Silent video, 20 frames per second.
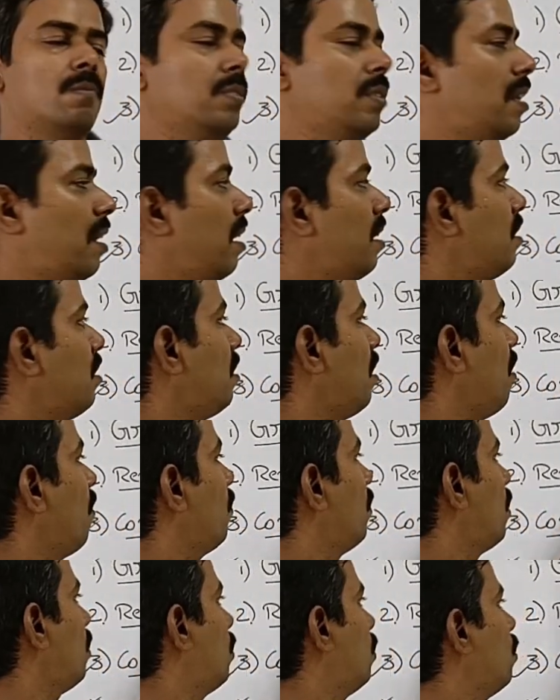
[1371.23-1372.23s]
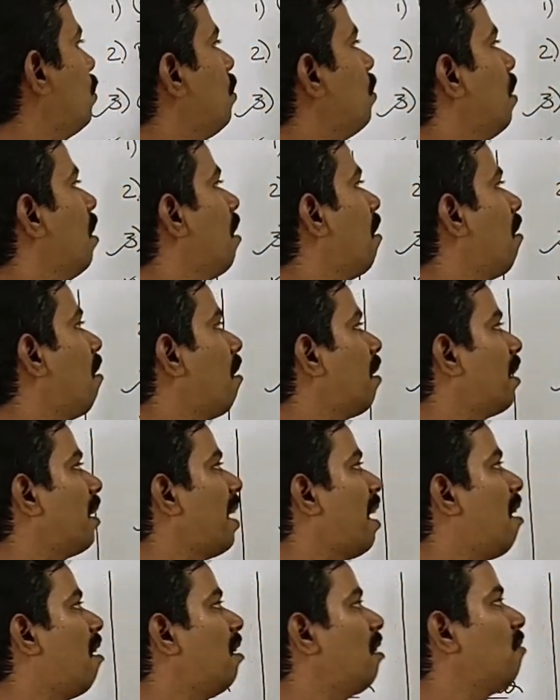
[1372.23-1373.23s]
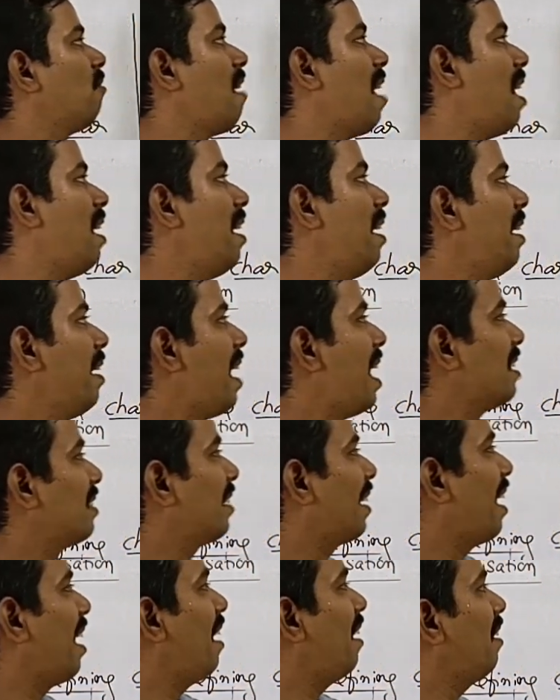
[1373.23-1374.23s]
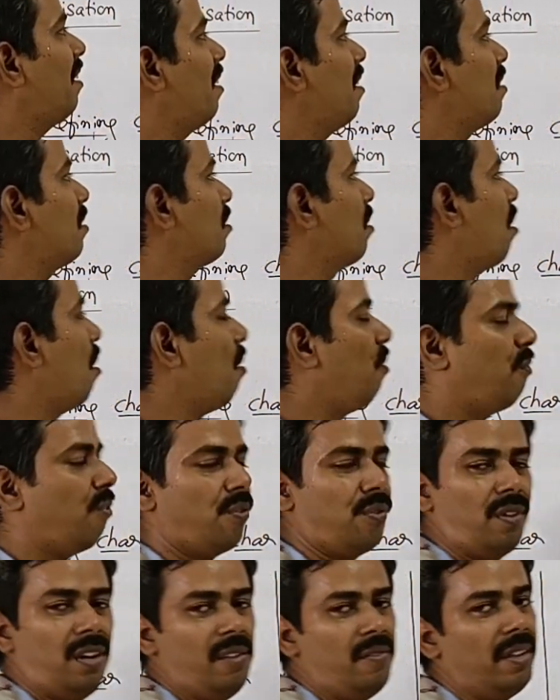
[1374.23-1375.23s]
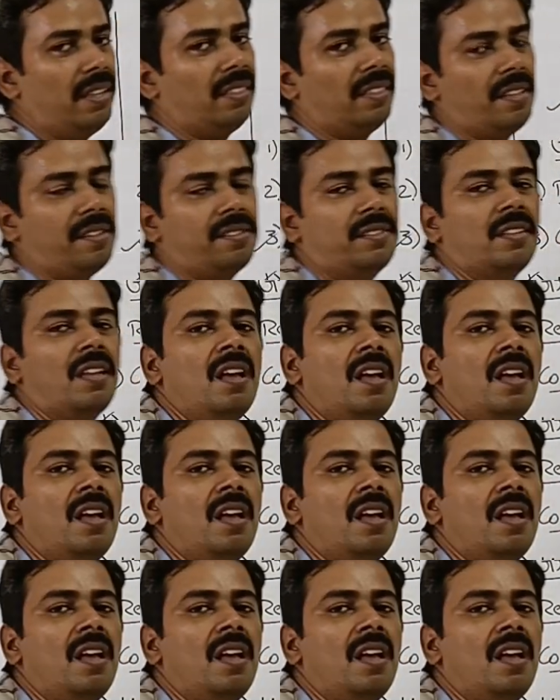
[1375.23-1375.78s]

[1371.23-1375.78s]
The rest of the 2 are not valid as characters of living things.